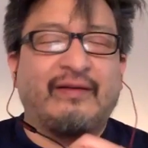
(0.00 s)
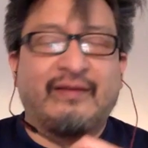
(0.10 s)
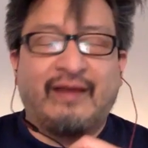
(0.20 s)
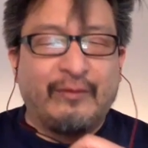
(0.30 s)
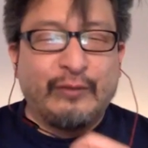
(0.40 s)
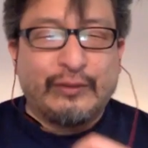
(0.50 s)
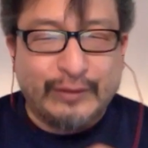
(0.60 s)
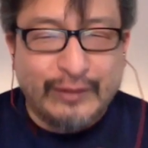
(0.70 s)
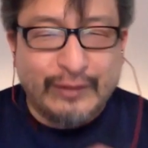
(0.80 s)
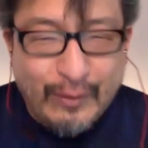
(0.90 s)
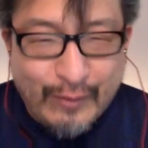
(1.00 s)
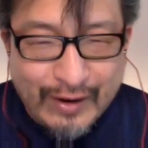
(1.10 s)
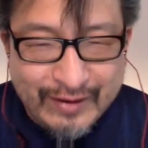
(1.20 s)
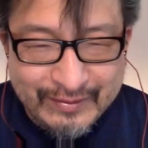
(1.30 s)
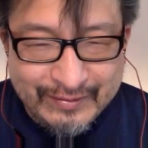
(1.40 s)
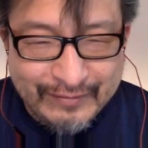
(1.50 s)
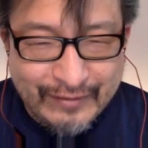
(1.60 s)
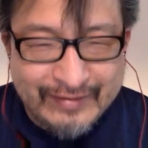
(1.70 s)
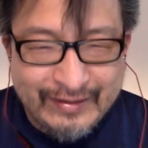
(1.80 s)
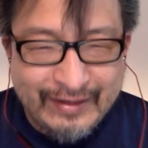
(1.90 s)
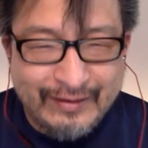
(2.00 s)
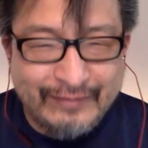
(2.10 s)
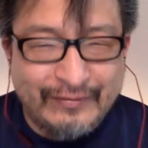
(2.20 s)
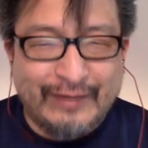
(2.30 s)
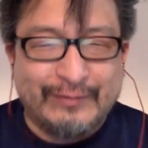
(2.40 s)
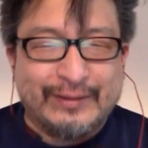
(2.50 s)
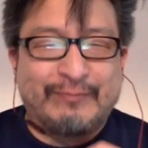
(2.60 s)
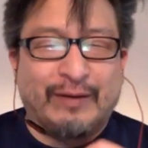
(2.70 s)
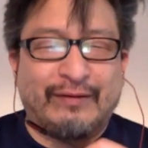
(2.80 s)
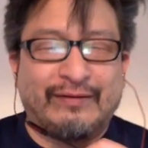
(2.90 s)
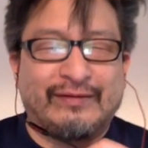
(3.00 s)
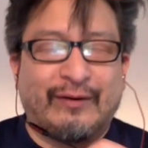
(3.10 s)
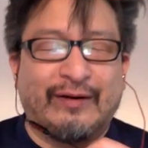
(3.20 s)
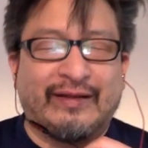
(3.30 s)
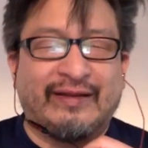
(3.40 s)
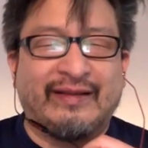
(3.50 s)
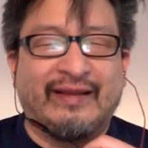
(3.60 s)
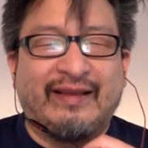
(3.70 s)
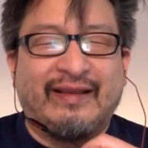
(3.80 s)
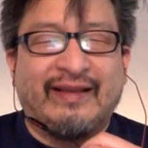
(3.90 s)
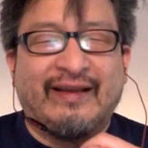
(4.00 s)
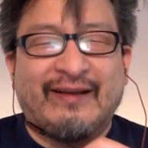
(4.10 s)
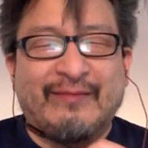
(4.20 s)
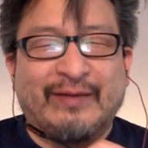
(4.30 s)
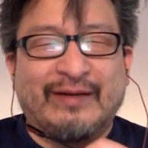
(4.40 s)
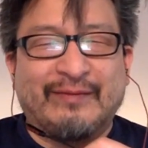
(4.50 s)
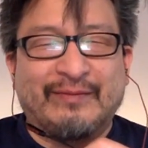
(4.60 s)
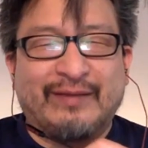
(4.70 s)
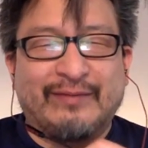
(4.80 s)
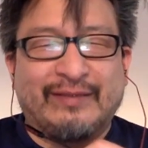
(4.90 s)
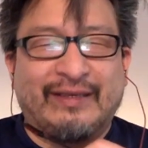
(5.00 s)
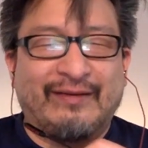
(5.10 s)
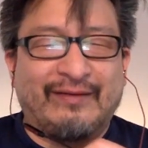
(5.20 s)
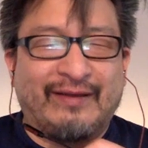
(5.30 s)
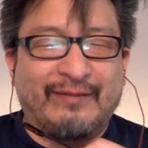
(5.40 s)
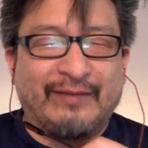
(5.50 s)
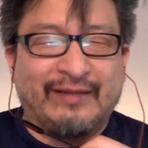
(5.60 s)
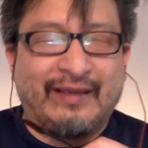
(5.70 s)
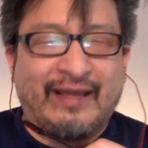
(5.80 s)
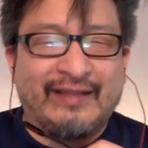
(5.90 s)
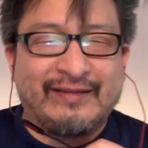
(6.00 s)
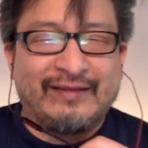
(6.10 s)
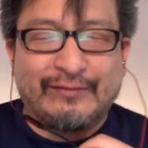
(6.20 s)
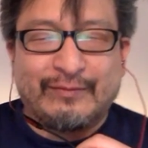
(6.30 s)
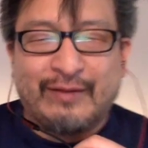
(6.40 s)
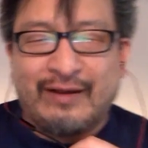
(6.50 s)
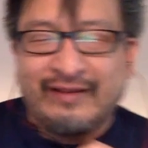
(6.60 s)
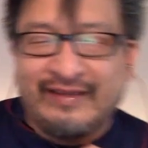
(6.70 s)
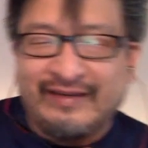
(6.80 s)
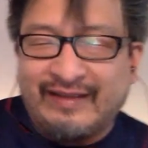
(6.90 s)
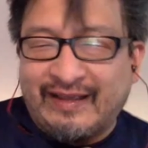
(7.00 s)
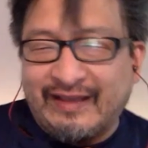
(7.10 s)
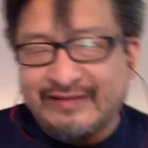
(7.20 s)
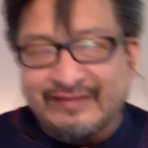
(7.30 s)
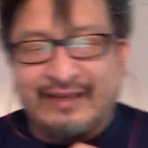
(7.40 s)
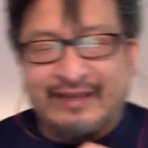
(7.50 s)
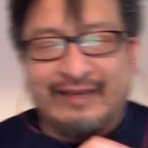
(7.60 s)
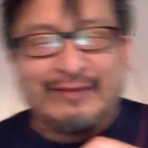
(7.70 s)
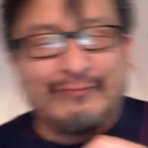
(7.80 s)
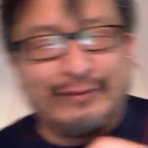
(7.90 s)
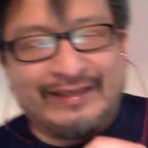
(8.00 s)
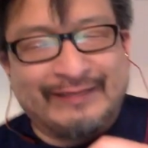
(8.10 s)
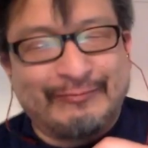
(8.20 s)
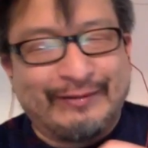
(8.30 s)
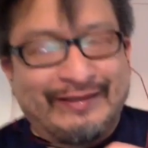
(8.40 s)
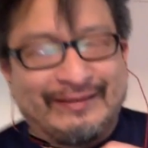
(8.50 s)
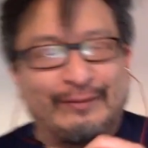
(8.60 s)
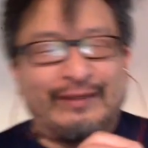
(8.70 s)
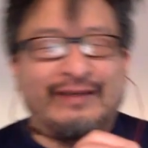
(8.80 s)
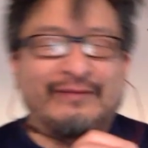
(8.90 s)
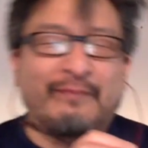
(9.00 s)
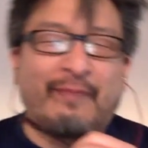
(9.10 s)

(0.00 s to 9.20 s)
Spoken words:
I wish we could go on. Fascinating. I feel like it was just barely started, but I'm getting hand signals from Holly and Alice telling me, please.